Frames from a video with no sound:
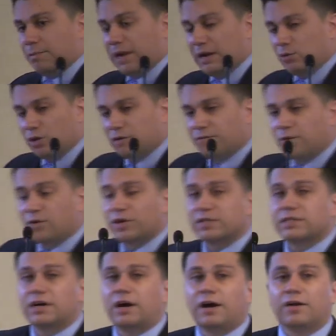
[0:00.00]
My work
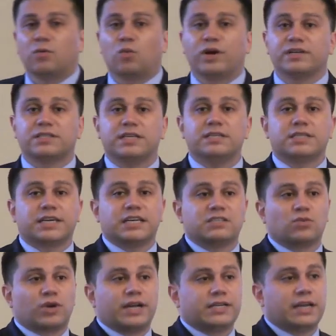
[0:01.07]
focused on once these
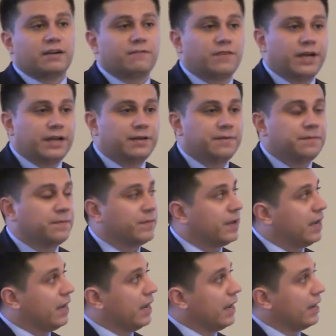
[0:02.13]
kids were identified
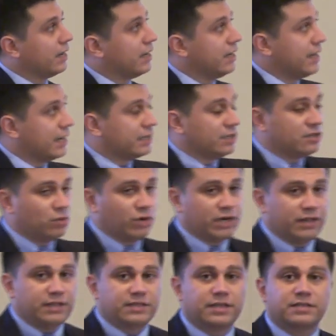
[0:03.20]
and connected to one
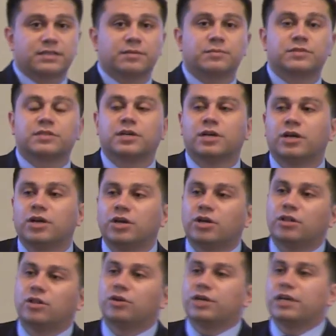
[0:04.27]
of these systems,
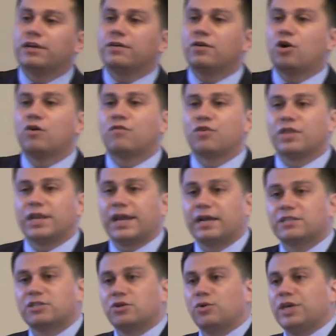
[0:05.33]
looking over the
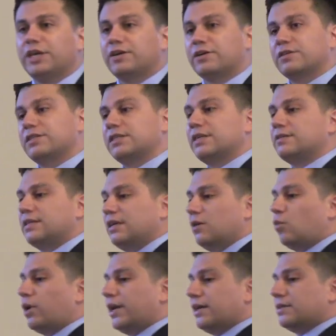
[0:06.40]
next two years to see to
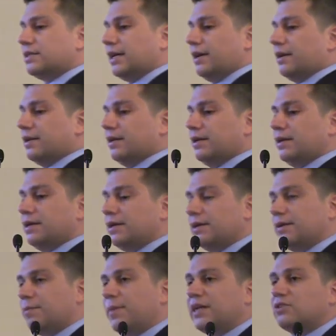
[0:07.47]
what extent
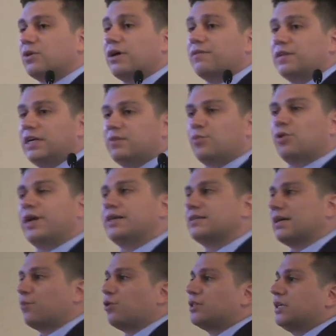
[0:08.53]
mental health need
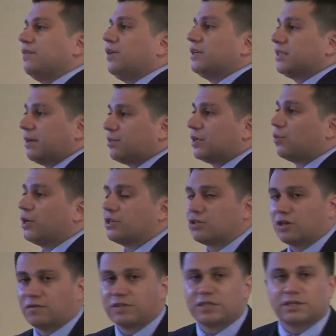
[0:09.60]
predicts them receiving subsequent
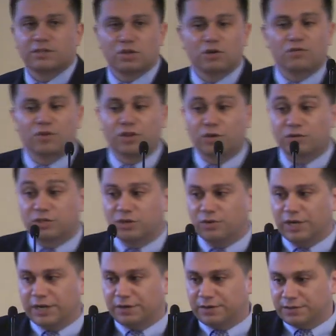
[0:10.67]
services over those two
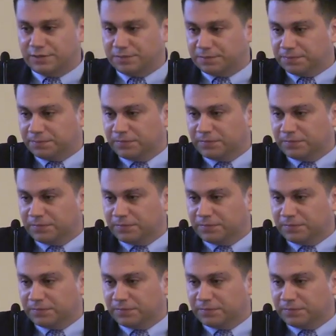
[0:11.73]
years.